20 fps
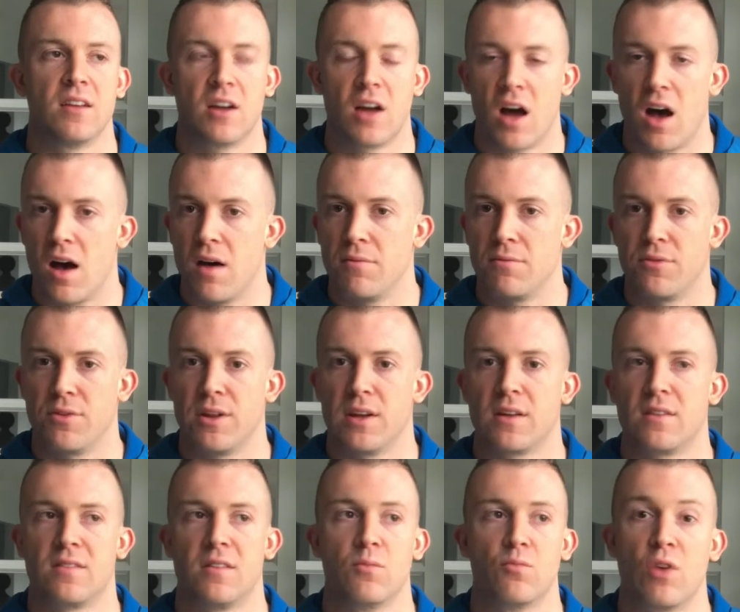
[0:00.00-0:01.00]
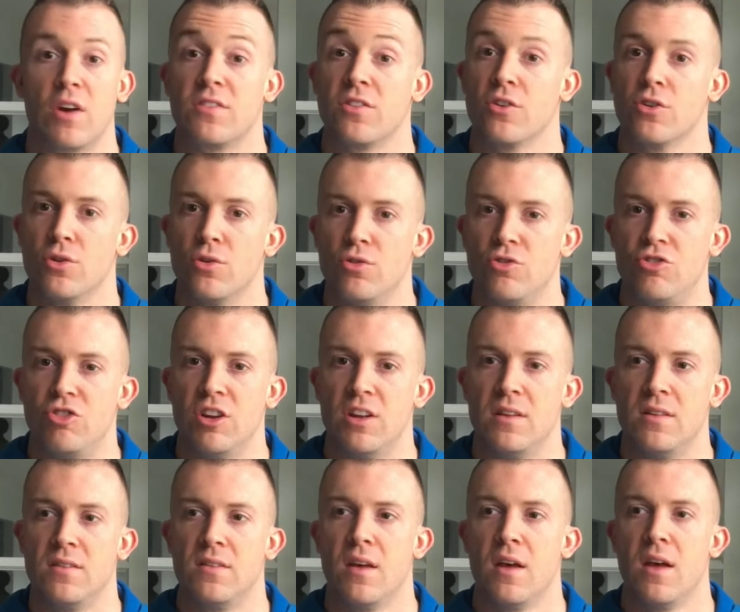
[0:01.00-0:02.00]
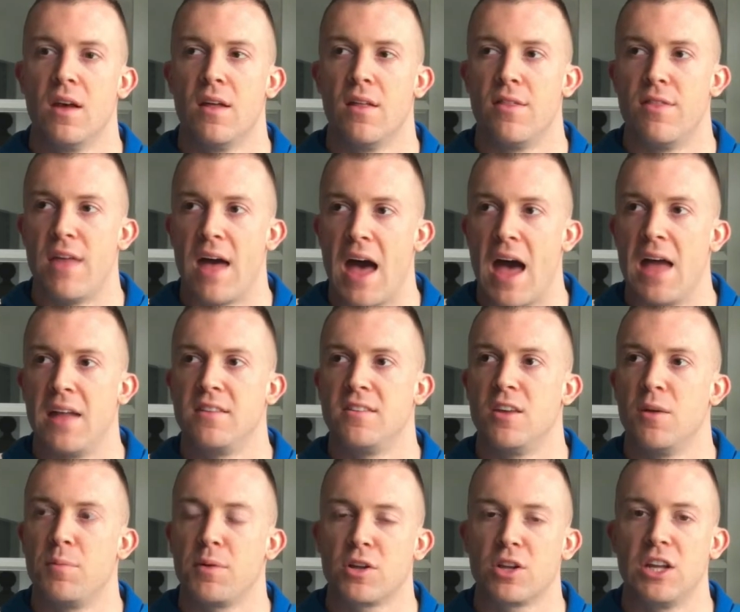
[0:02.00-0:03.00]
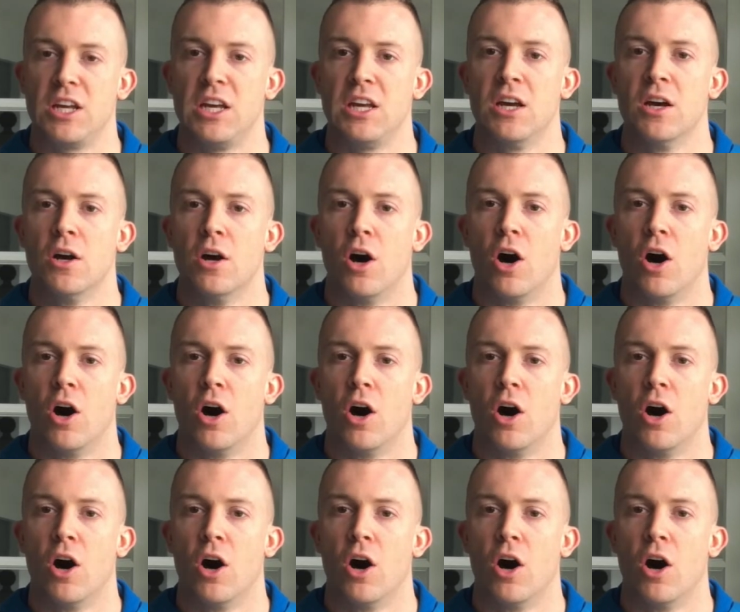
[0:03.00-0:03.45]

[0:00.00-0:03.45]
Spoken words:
conflicts and resolutions that typically